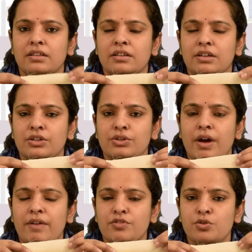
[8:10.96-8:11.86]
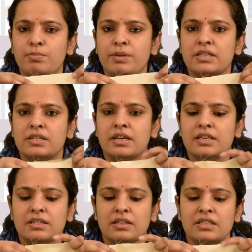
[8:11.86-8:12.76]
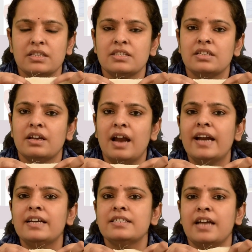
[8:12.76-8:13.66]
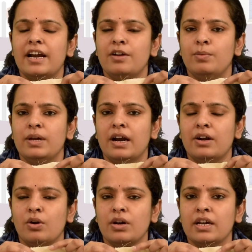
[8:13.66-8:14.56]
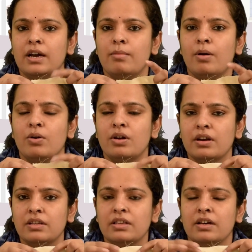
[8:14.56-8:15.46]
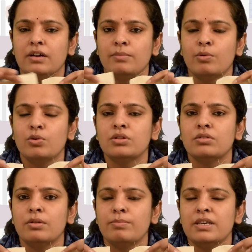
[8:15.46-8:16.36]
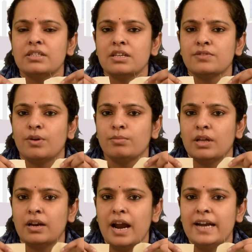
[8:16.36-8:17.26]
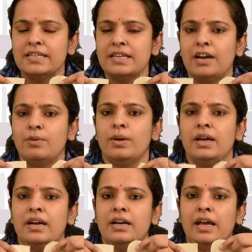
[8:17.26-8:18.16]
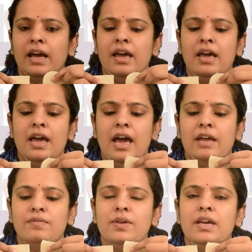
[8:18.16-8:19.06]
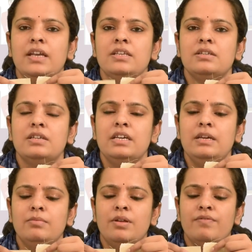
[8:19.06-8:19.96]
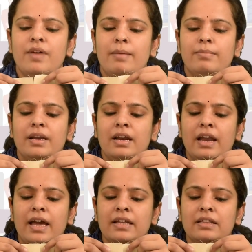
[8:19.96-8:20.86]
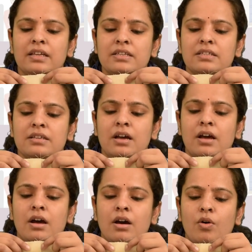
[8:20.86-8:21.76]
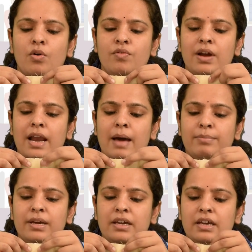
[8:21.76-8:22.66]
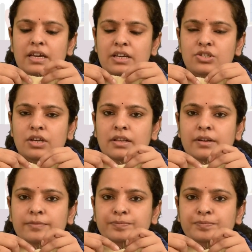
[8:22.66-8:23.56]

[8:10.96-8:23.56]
you have two pieces, this is the right side, we are talking about the both the pieces from the right side we can take, and we can keep the fabric like this overlapping each other.